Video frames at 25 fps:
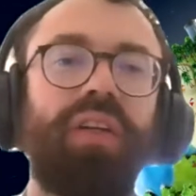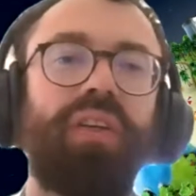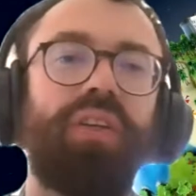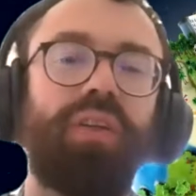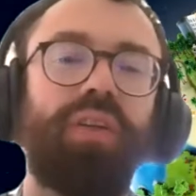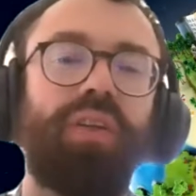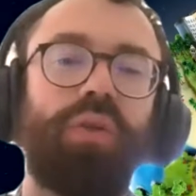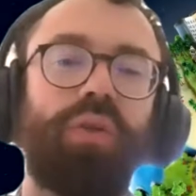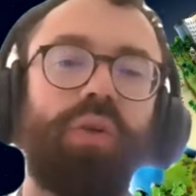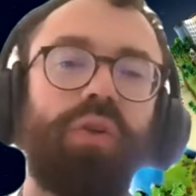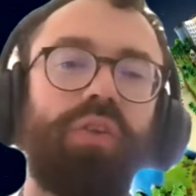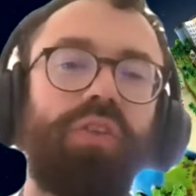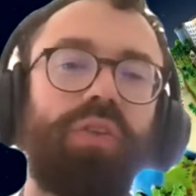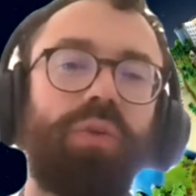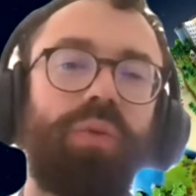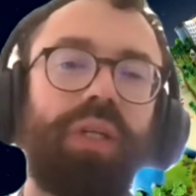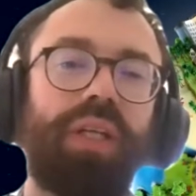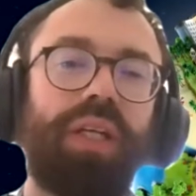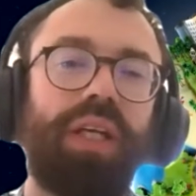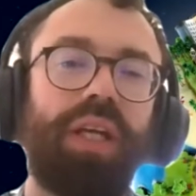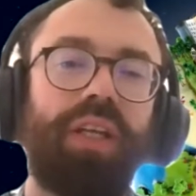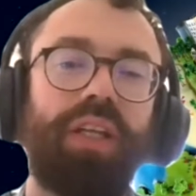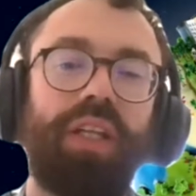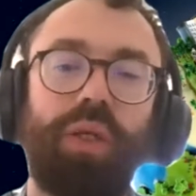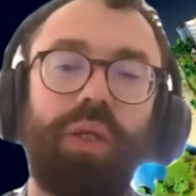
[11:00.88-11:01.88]
the course of the
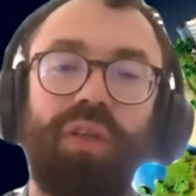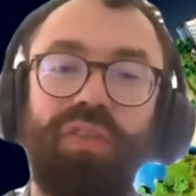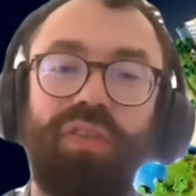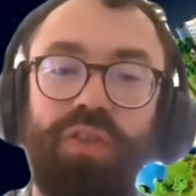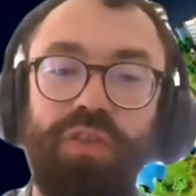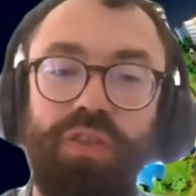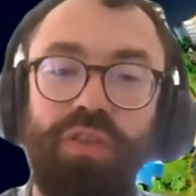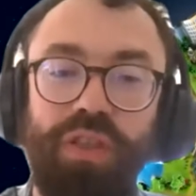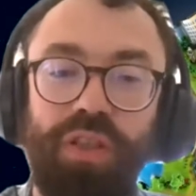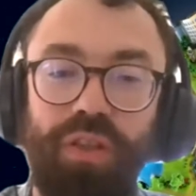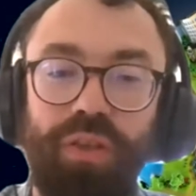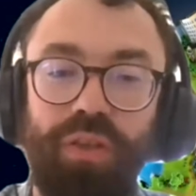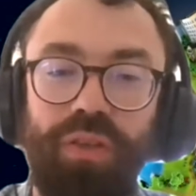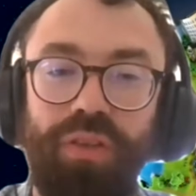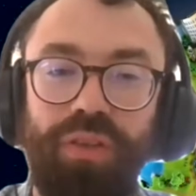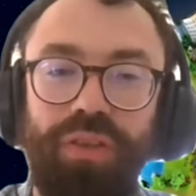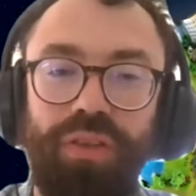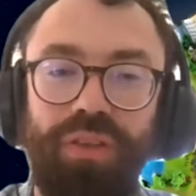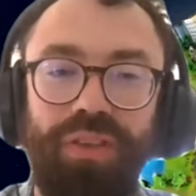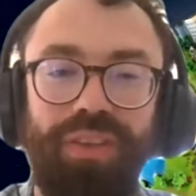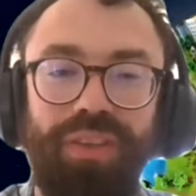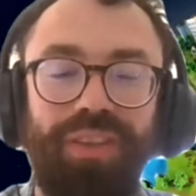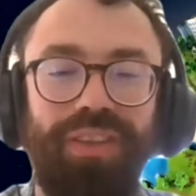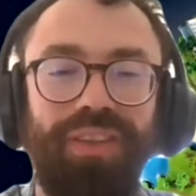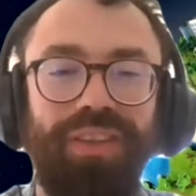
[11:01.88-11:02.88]
weekend. Though if you do,
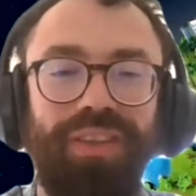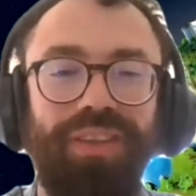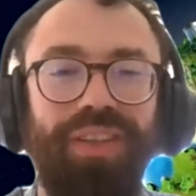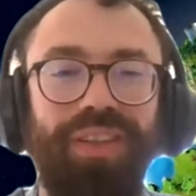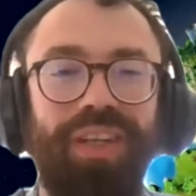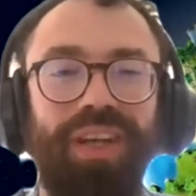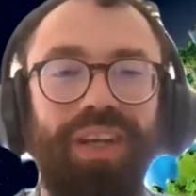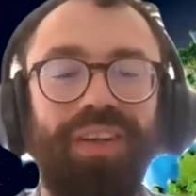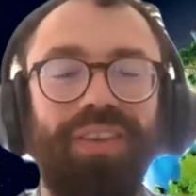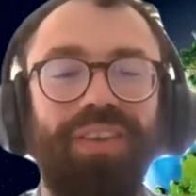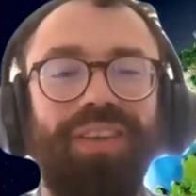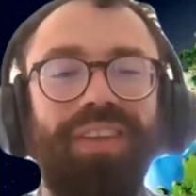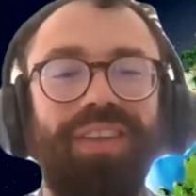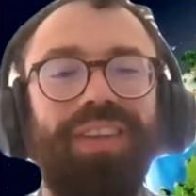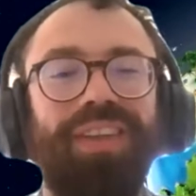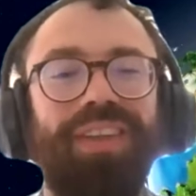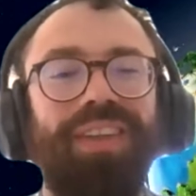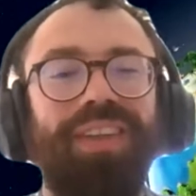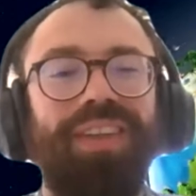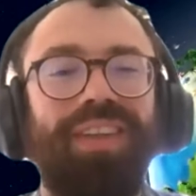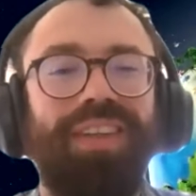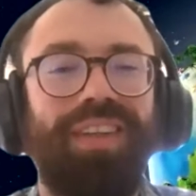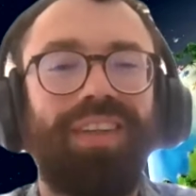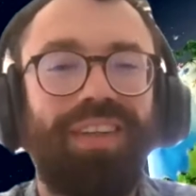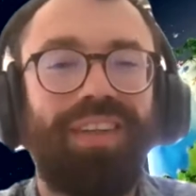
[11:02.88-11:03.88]

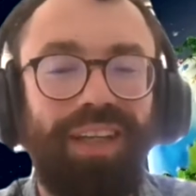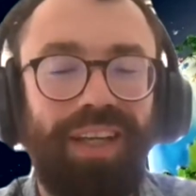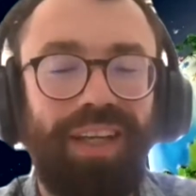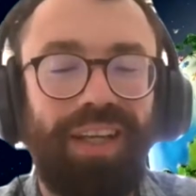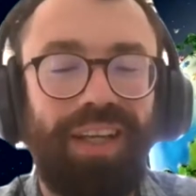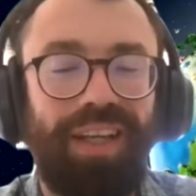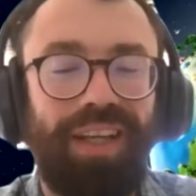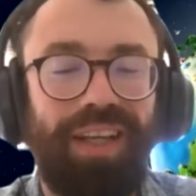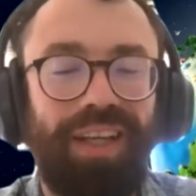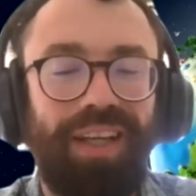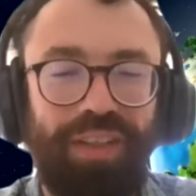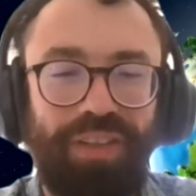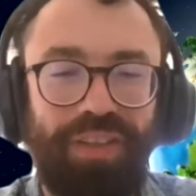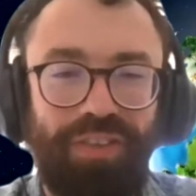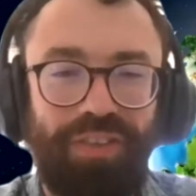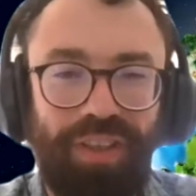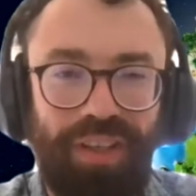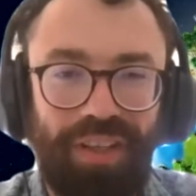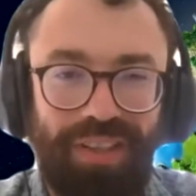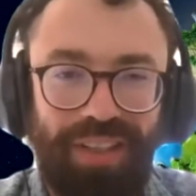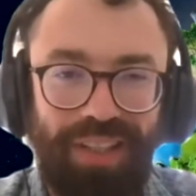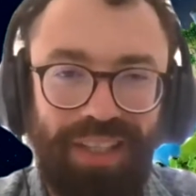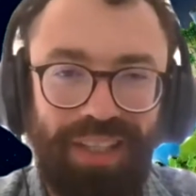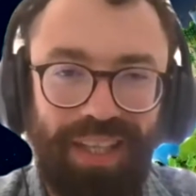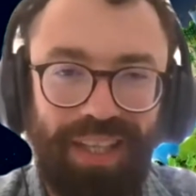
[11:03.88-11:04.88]
that could certainly
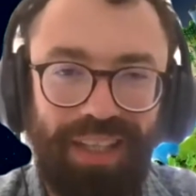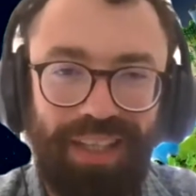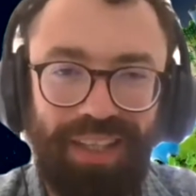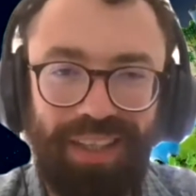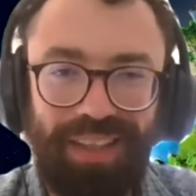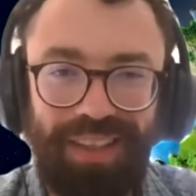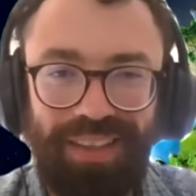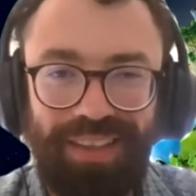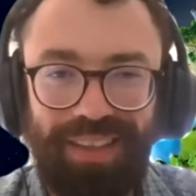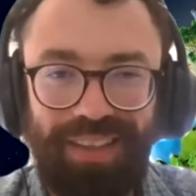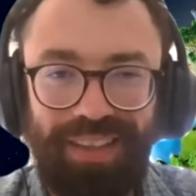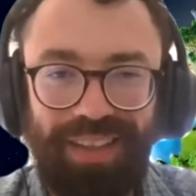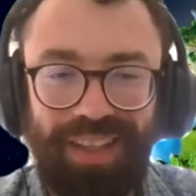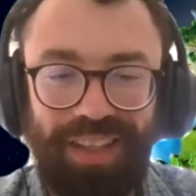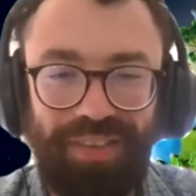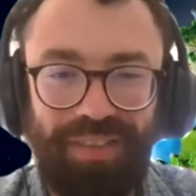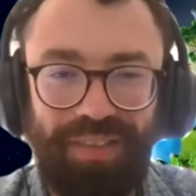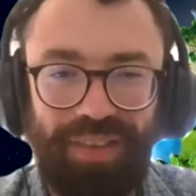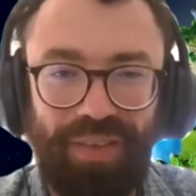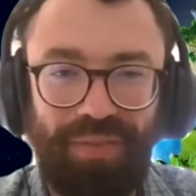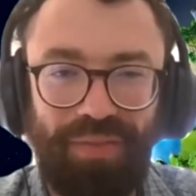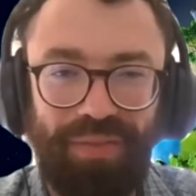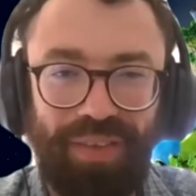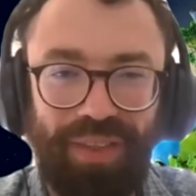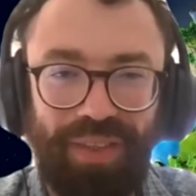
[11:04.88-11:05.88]
get
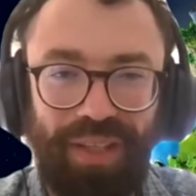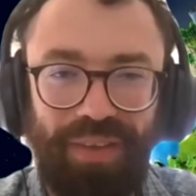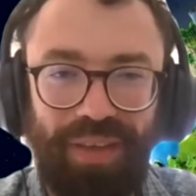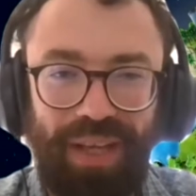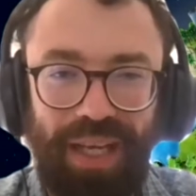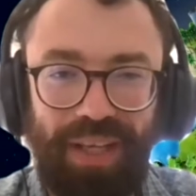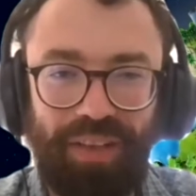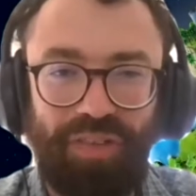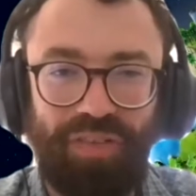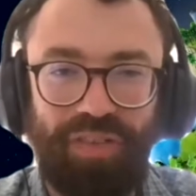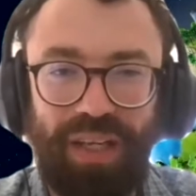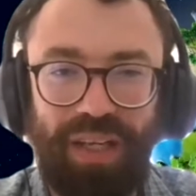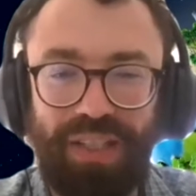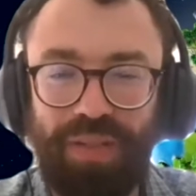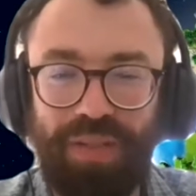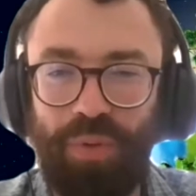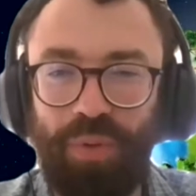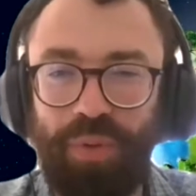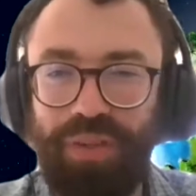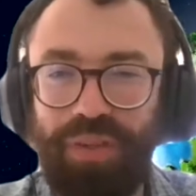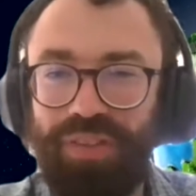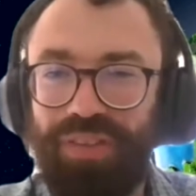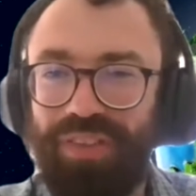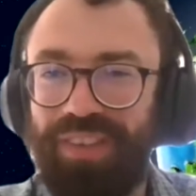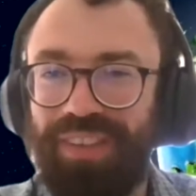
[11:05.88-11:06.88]
some X factor
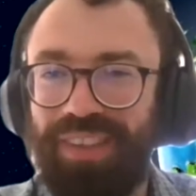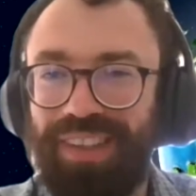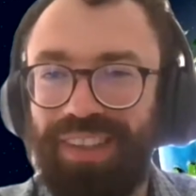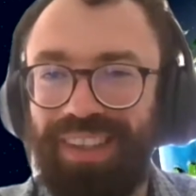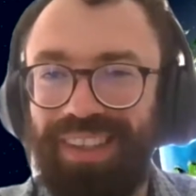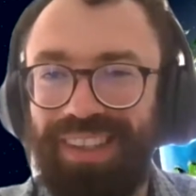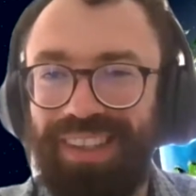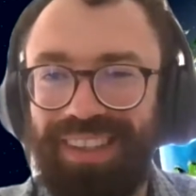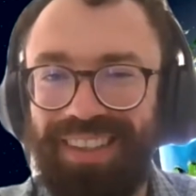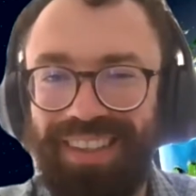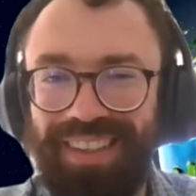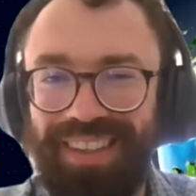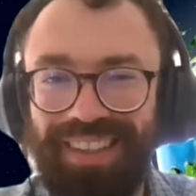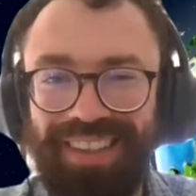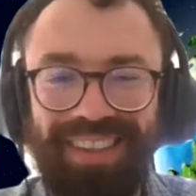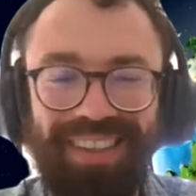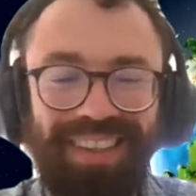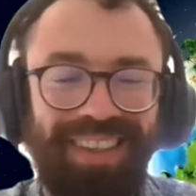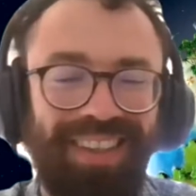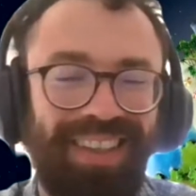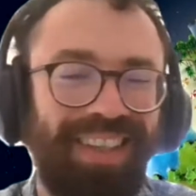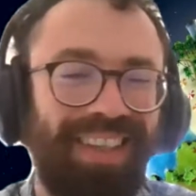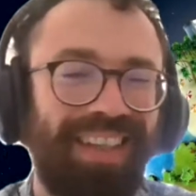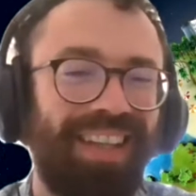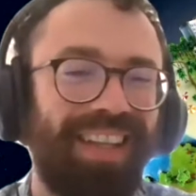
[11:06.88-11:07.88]
points.
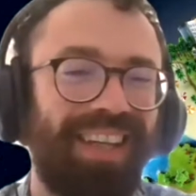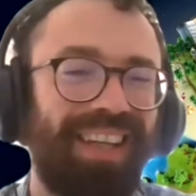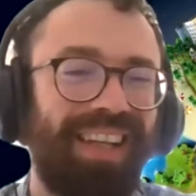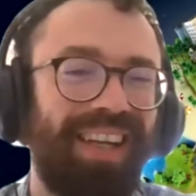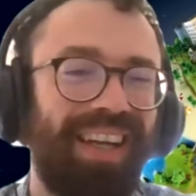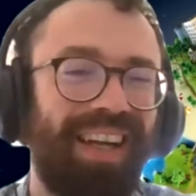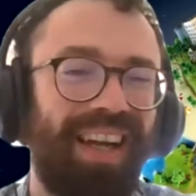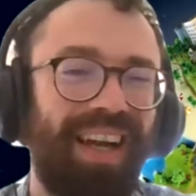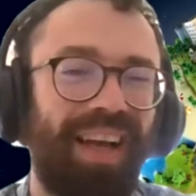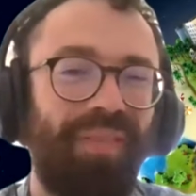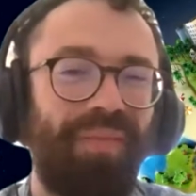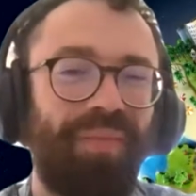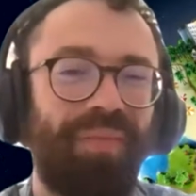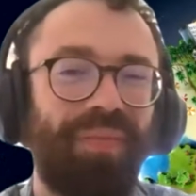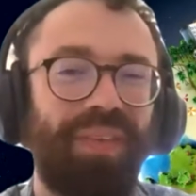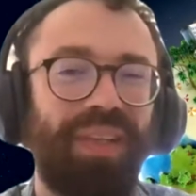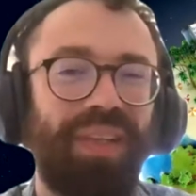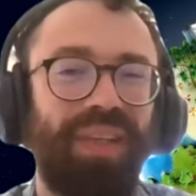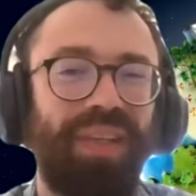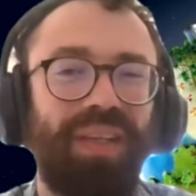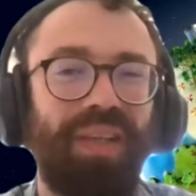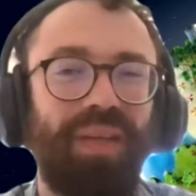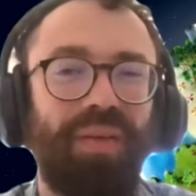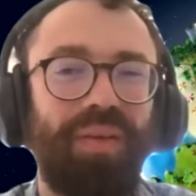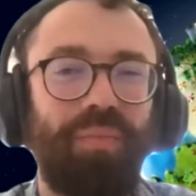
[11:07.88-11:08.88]

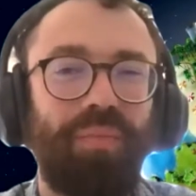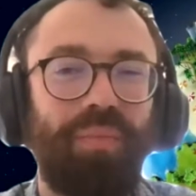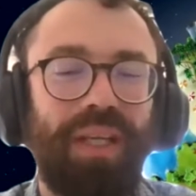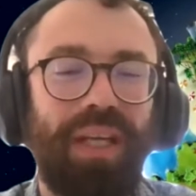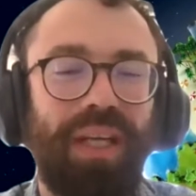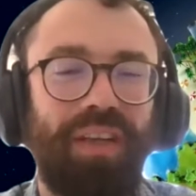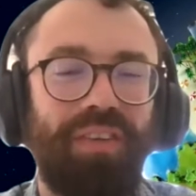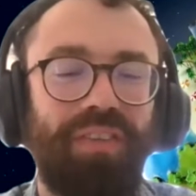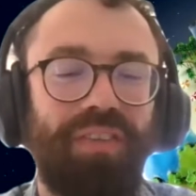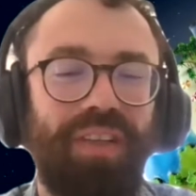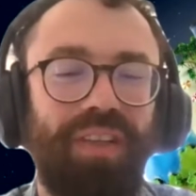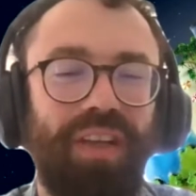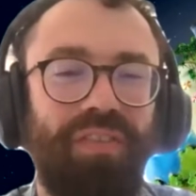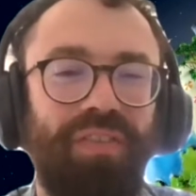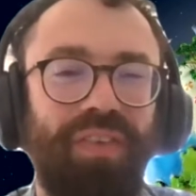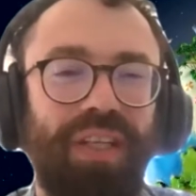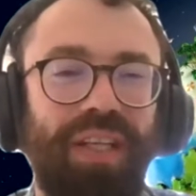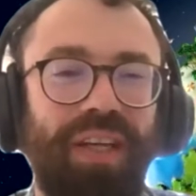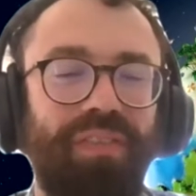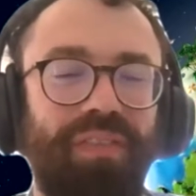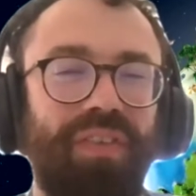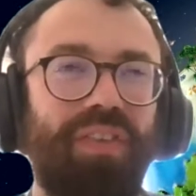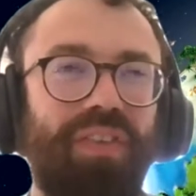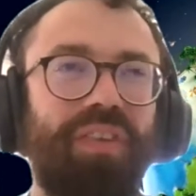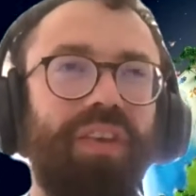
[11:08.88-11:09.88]
But yes, definitely
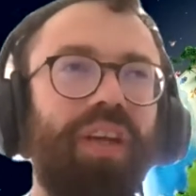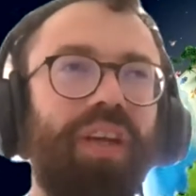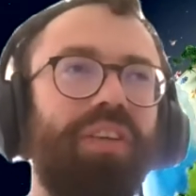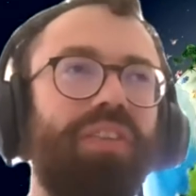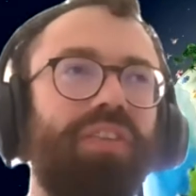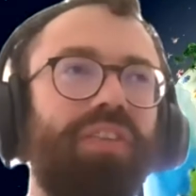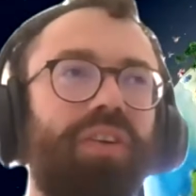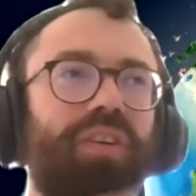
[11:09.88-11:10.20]
emphasis